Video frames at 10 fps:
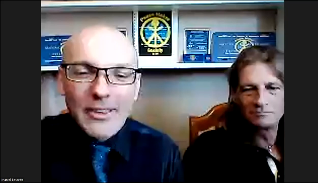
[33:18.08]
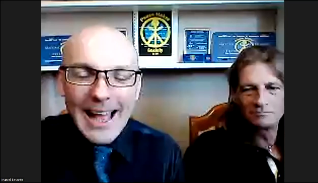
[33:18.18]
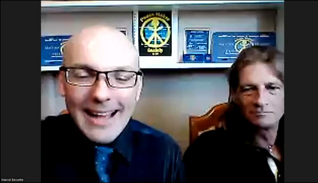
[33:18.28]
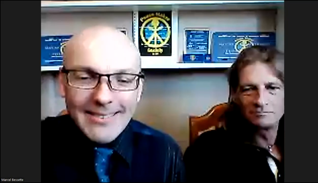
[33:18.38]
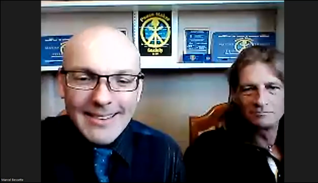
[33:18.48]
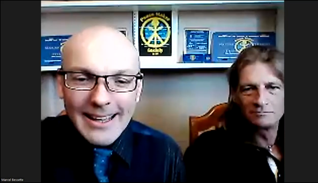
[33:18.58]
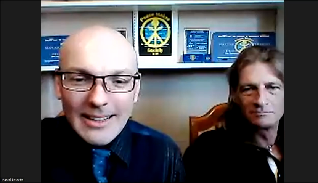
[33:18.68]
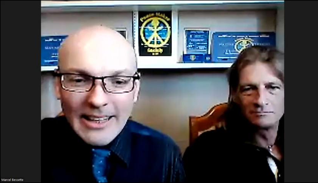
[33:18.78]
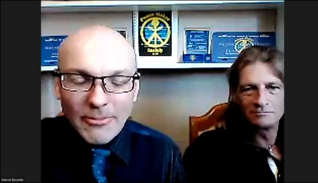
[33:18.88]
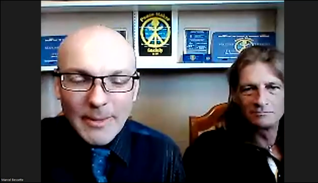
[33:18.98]
Speaker 1: And the last thing
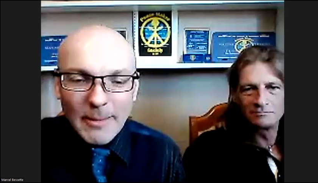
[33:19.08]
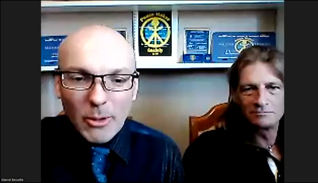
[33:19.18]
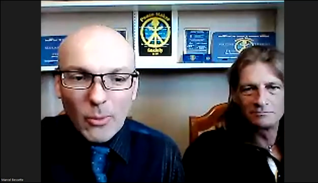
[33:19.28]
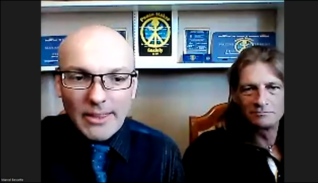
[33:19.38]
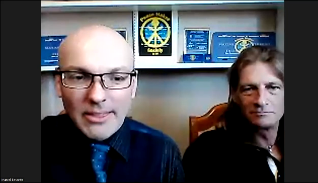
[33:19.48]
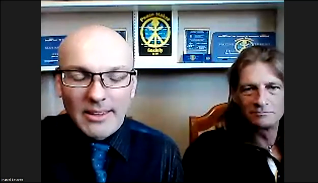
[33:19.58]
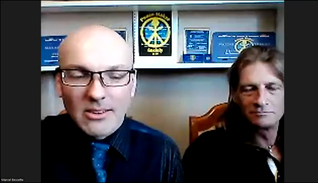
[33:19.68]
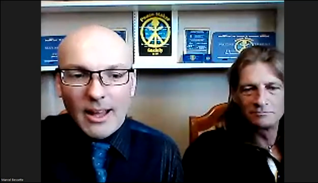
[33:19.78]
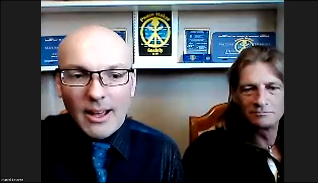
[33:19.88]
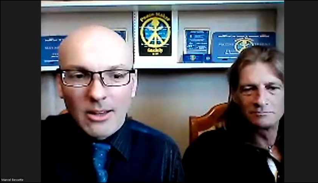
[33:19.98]
I'll leave people with
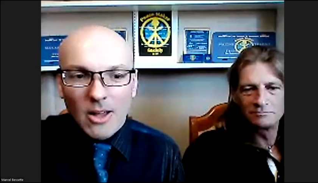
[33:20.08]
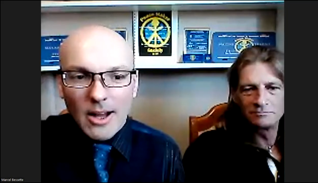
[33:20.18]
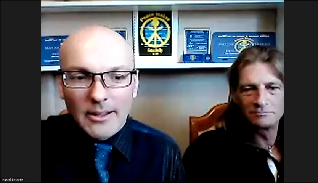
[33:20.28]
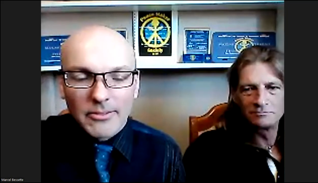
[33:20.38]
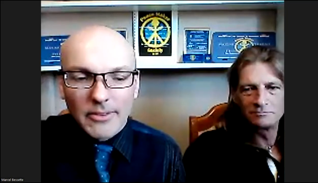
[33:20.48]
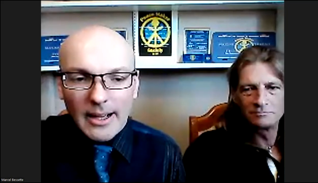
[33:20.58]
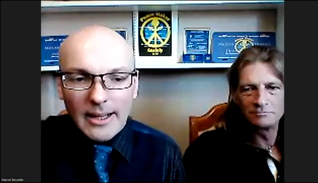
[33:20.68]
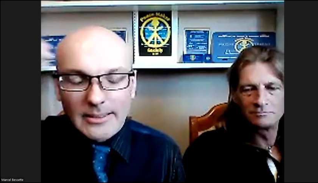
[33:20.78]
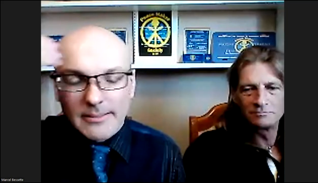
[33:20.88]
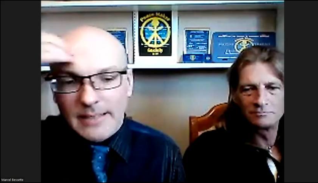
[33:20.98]
is a lot of.
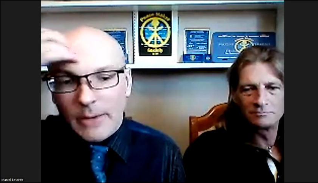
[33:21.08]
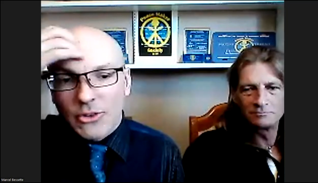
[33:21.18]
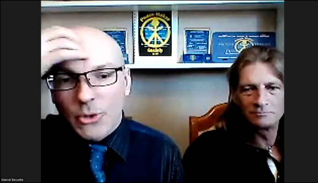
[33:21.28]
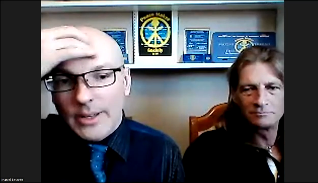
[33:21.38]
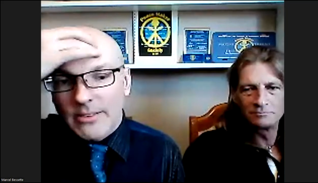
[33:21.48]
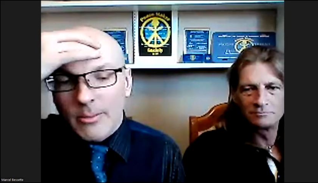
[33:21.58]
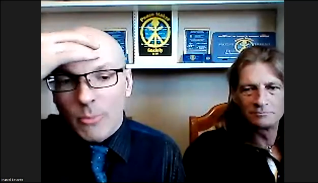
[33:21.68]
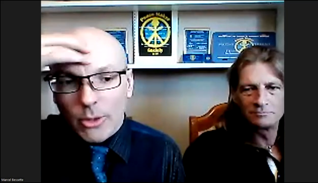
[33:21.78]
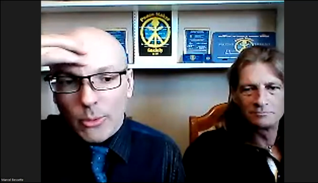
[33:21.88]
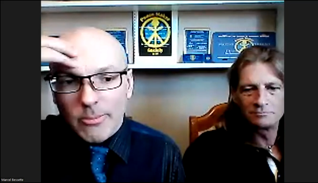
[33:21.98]
Uh, I was doing
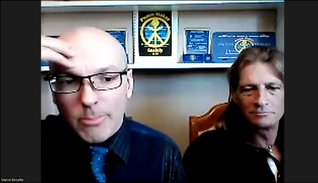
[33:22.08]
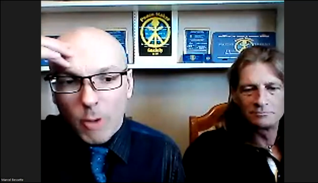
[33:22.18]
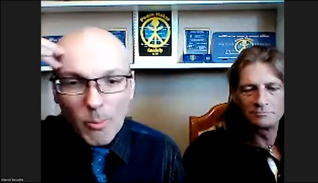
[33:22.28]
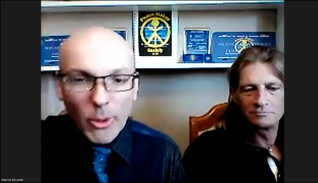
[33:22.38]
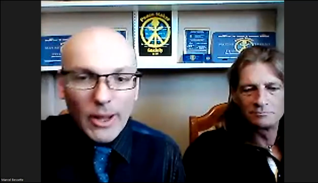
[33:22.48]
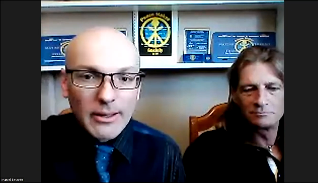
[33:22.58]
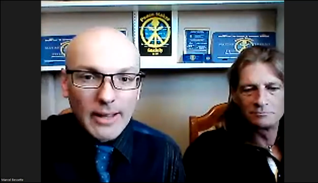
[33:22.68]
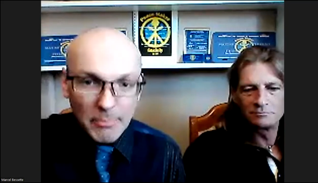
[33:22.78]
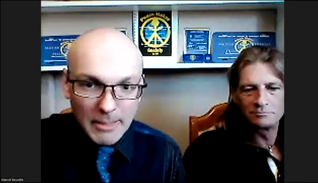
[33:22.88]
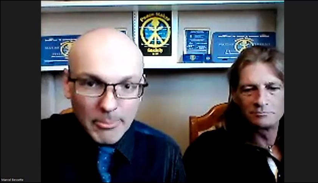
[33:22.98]
some work with
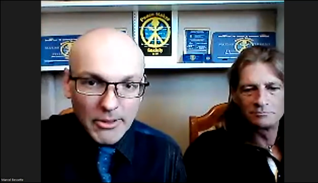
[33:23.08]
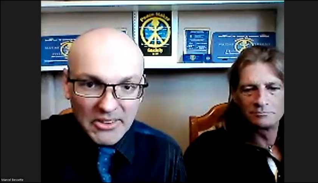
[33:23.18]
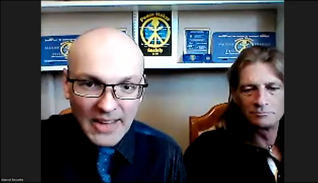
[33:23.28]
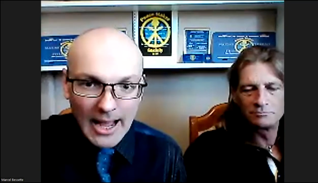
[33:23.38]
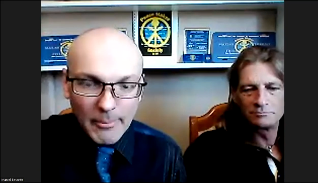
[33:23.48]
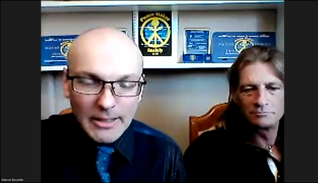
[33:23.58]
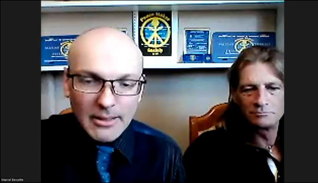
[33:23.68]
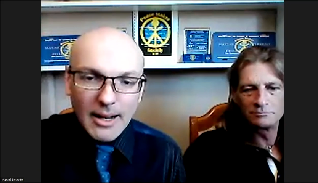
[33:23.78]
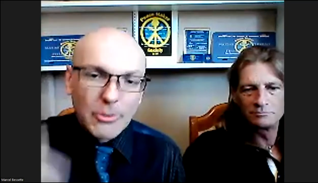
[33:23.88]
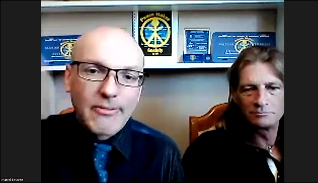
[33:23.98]
Popoy and People of the
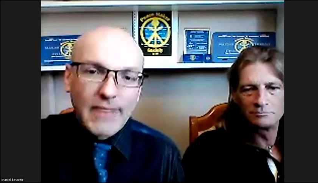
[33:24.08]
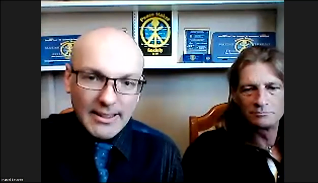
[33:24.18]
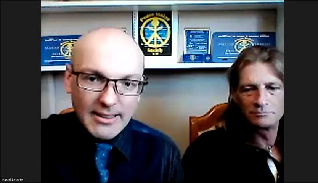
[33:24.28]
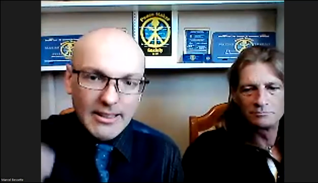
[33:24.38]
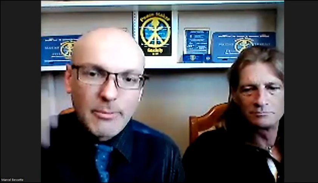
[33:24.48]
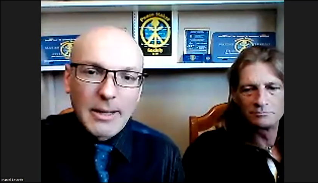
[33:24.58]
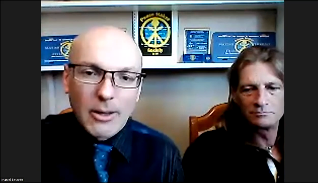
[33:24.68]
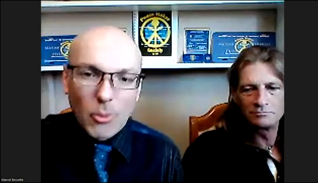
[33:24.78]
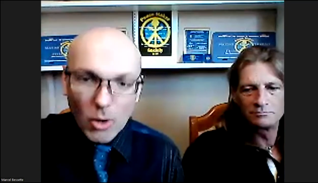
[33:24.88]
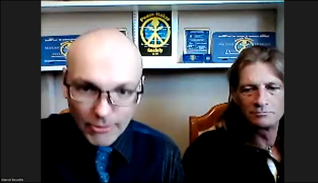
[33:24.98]
Salmon. I was invited in yes. to
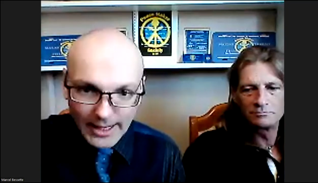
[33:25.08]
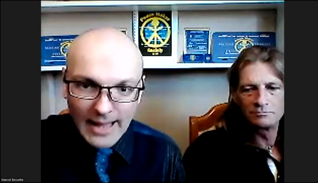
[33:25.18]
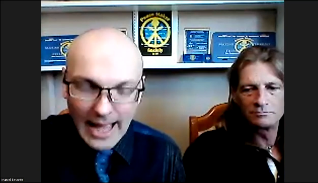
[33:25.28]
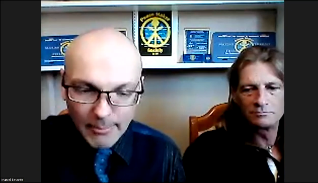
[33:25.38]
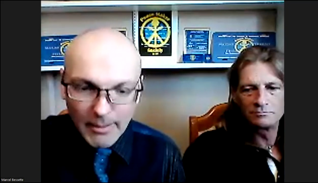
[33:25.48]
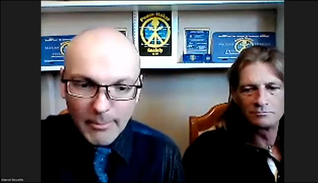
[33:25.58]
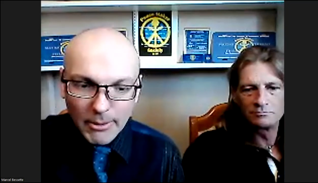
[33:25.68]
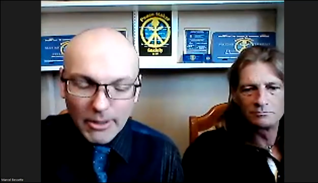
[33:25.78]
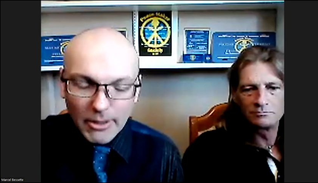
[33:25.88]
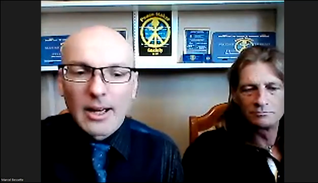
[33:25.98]
be a Wolverine Clan
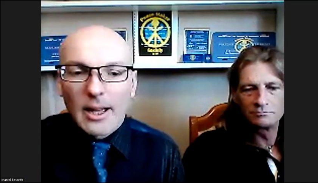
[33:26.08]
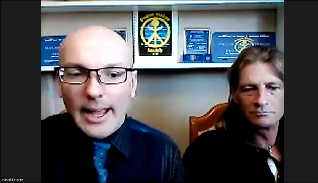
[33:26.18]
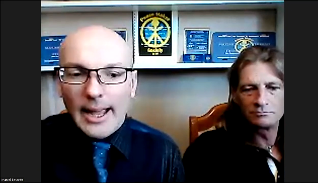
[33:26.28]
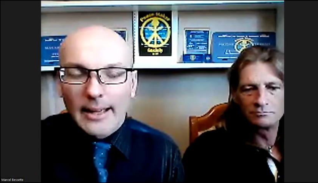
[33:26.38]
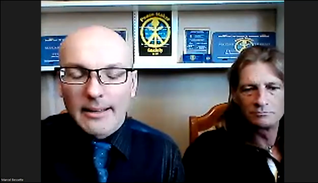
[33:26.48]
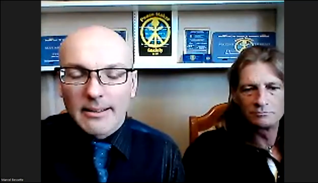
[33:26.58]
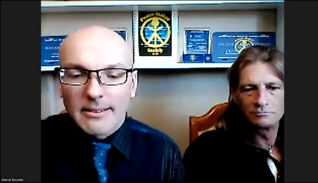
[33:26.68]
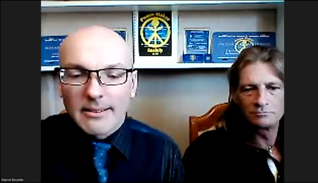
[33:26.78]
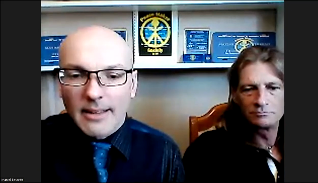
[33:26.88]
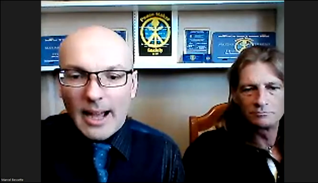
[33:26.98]
member, and
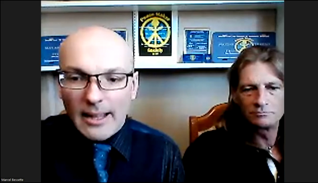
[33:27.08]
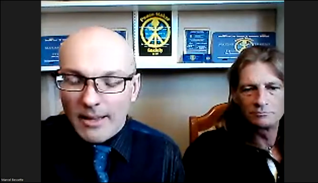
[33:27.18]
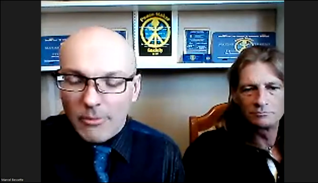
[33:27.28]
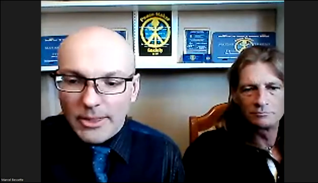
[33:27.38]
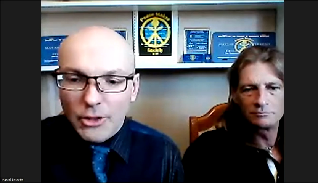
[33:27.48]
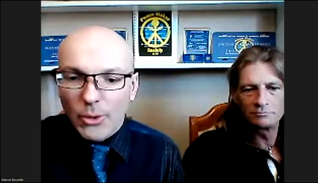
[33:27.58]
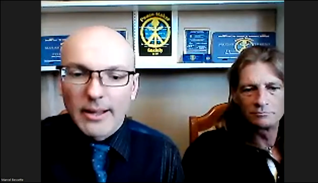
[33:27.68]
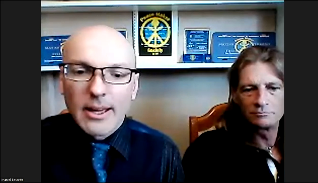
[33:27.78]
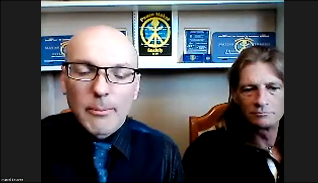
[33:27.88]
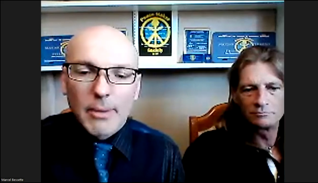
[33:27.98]
uh, I love what they're
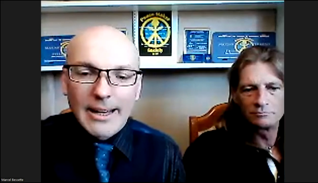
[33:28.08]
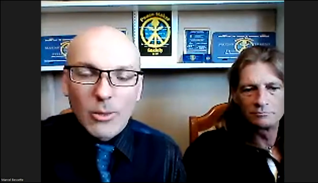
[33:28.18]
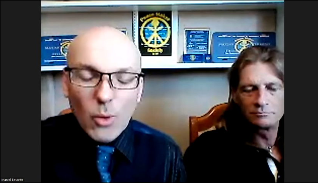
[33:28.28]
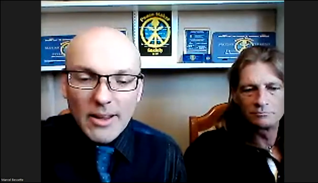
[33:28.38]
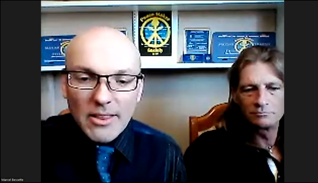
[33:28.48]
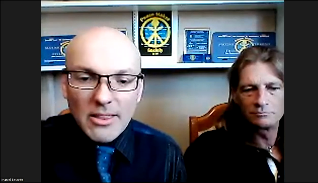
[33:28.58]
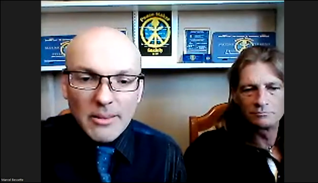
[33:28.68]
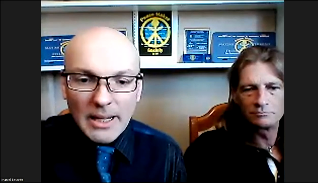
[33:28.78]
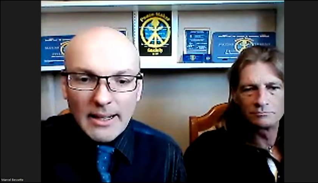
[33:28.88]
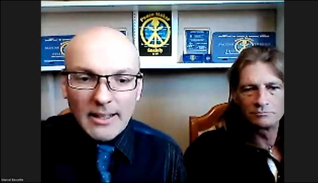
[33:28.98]
doing. But in one of the
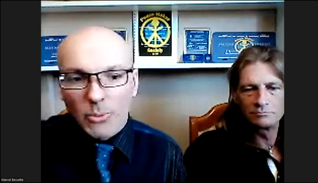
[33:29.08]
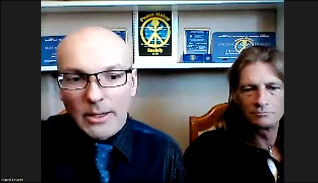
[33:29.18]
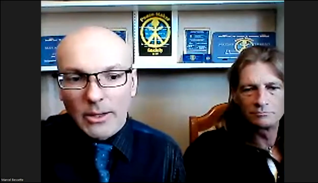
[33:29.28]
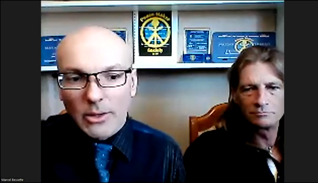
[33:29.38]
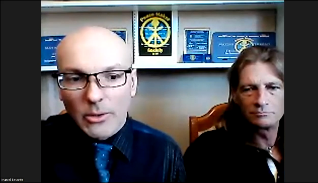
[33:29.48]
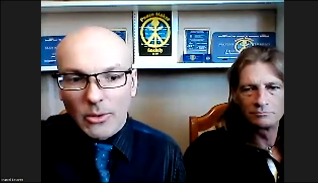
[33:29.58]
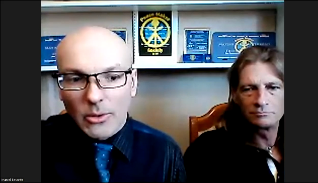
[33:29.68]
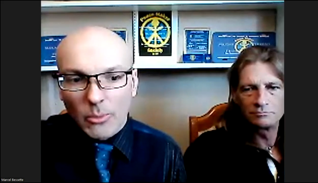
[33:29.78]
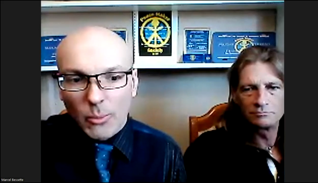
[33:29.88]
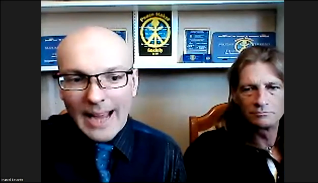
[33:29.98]
meetings, we
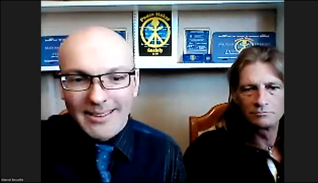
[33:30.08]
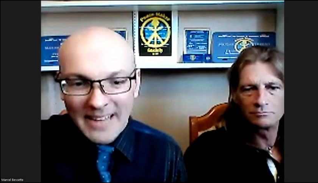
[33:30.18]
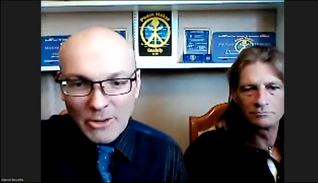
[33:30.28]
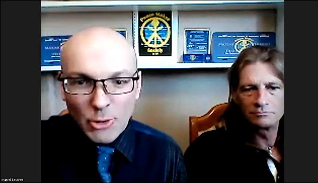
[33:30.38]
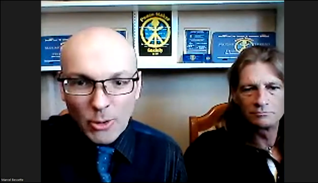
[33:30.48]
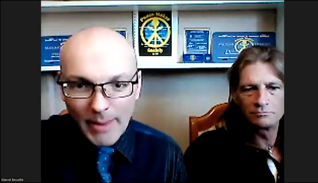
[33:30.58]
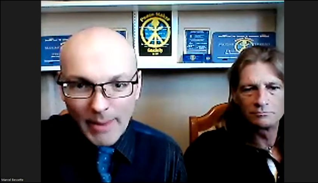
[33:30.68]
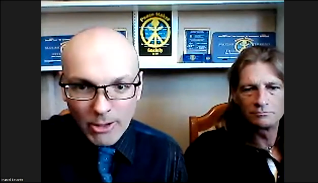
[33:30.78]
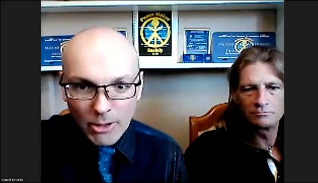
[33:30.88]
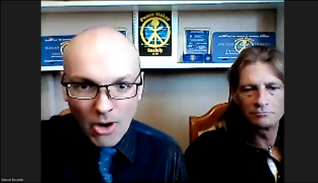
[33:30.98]
we had a central
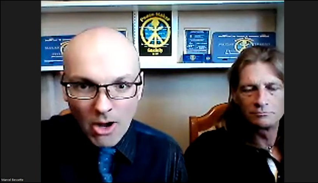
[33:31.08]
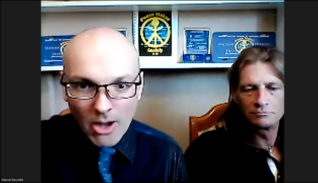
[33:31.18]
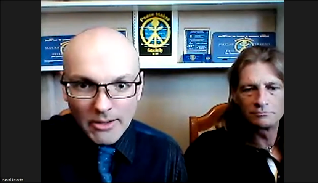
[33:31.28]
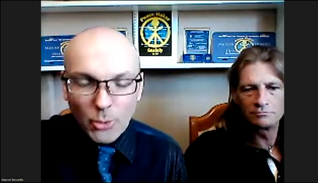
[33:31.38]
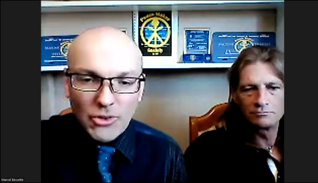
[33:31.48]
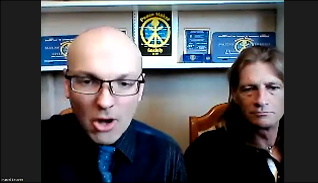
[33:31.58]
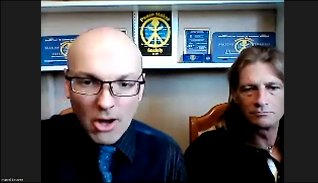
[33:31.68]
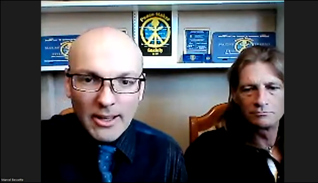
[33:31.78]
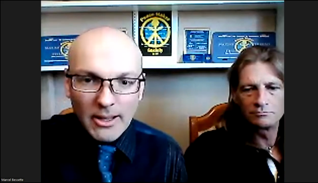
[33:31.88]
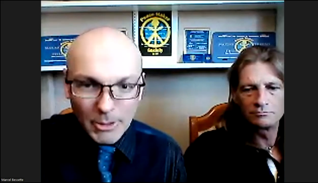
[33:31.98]
banker on who was talking